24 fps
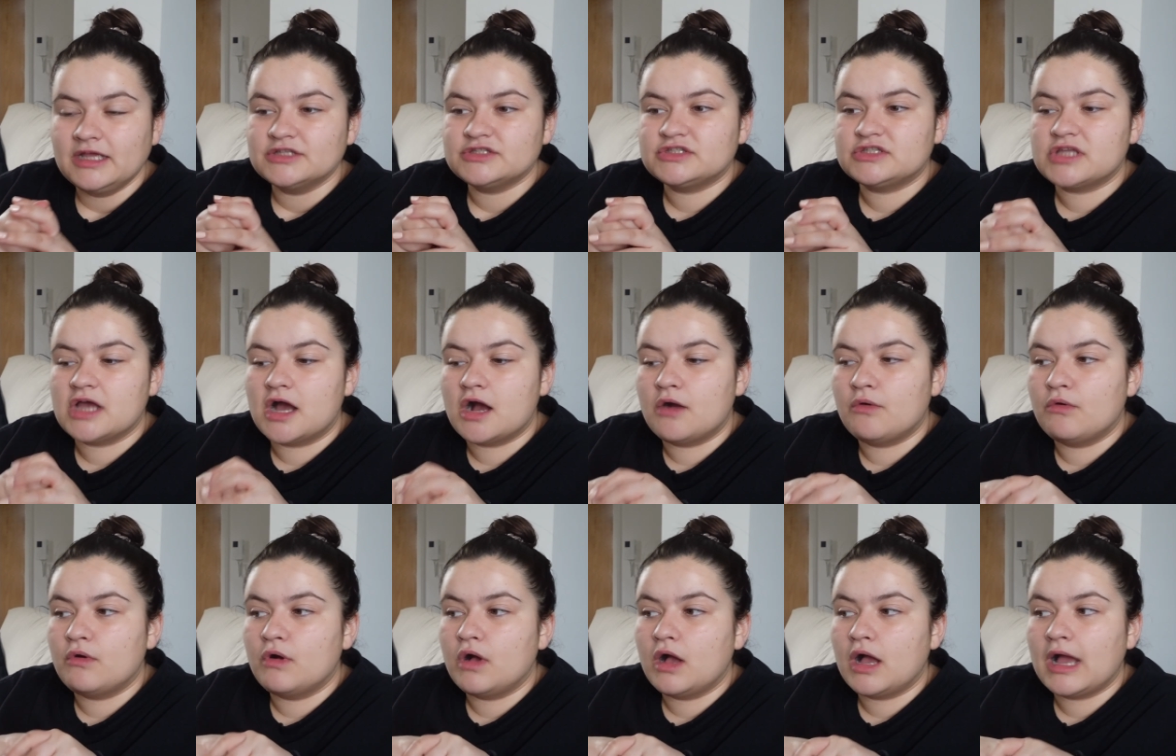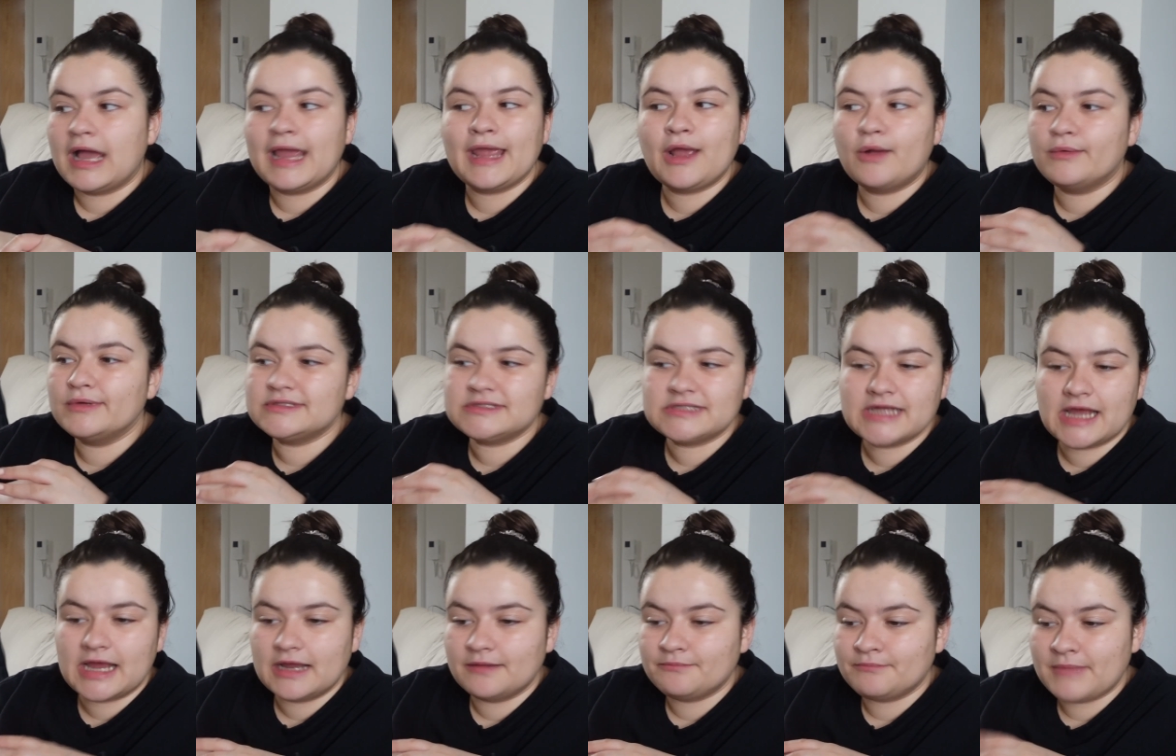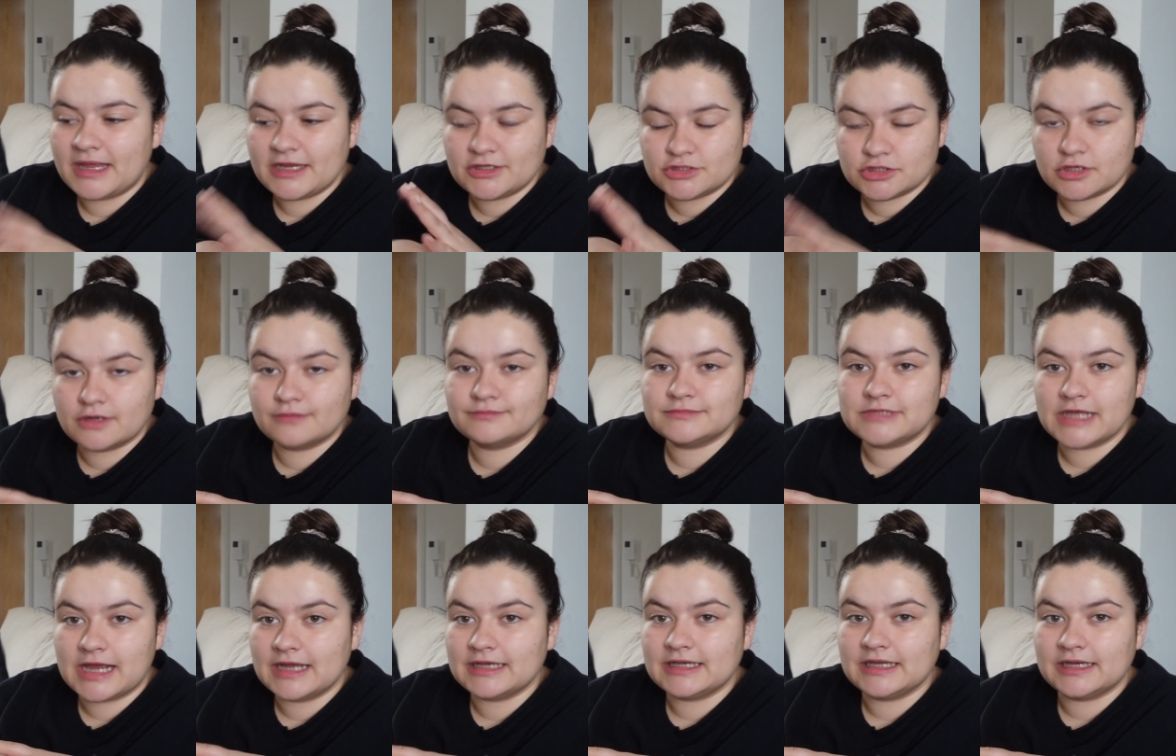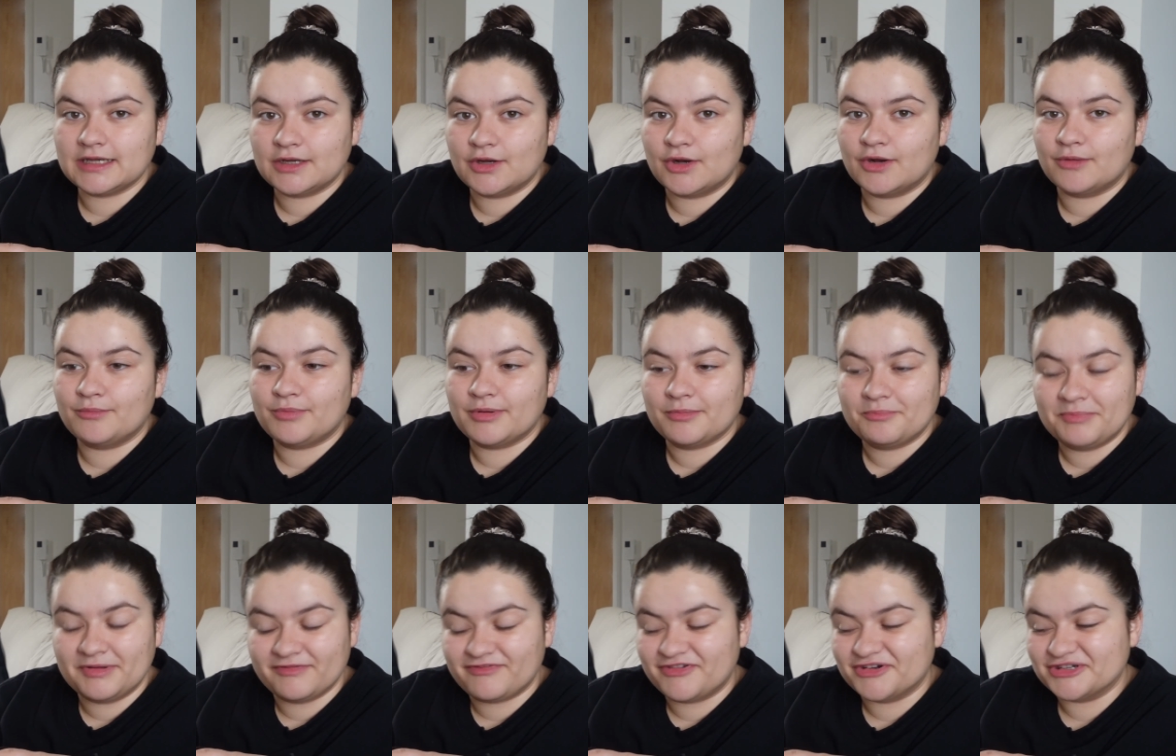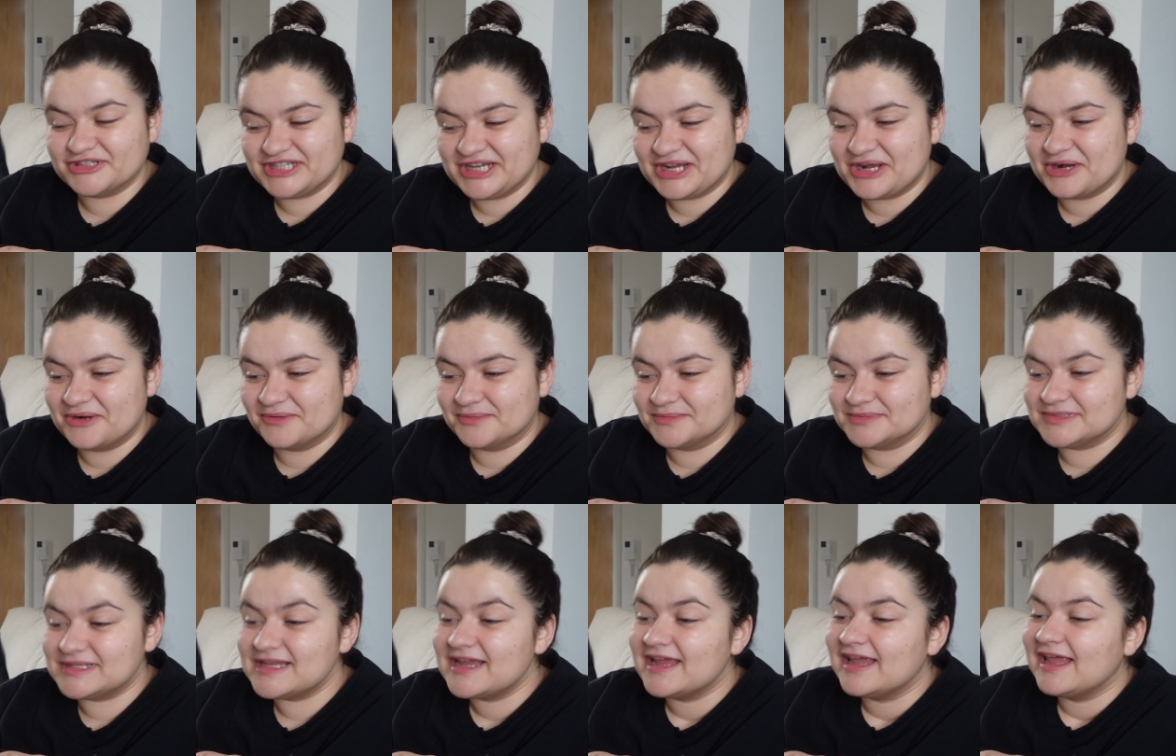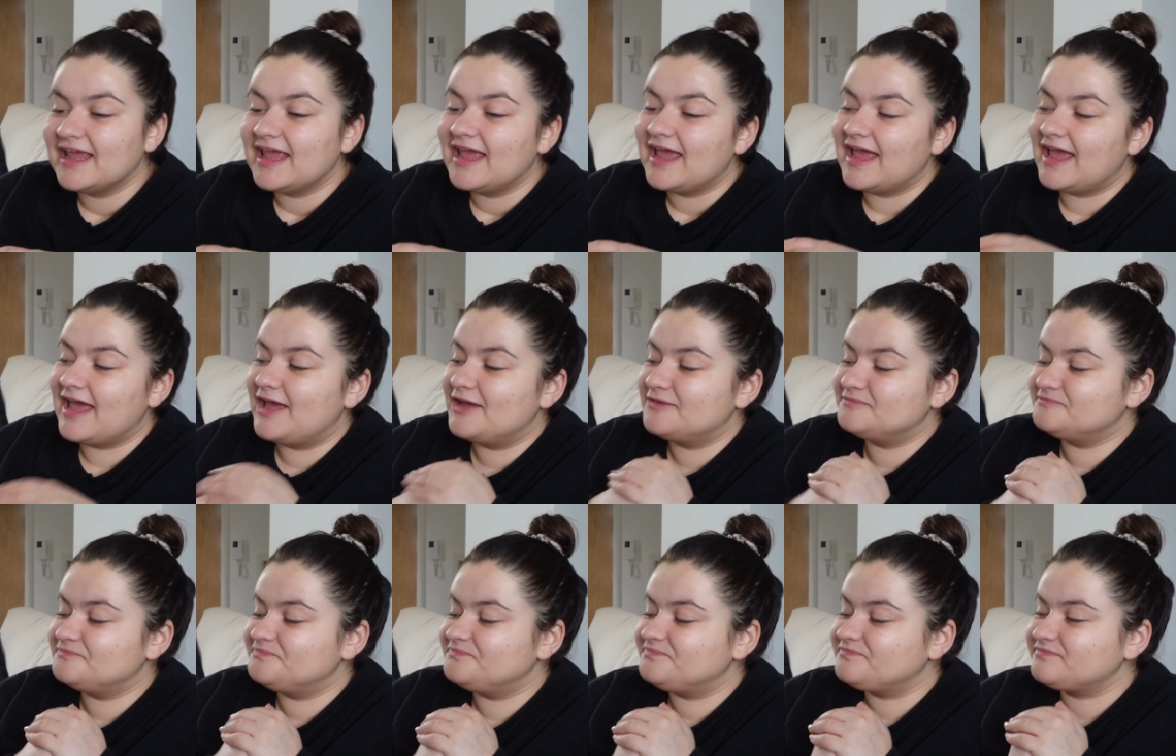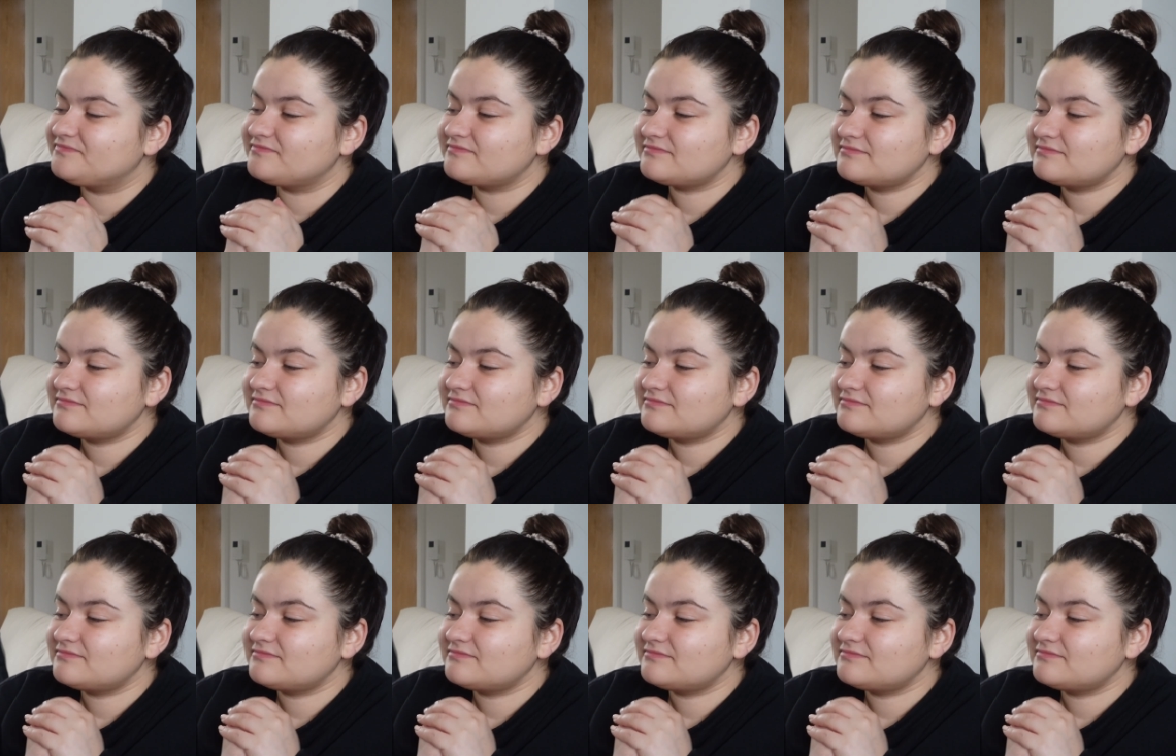So I always make sure I'm tidying up before she comes. Um,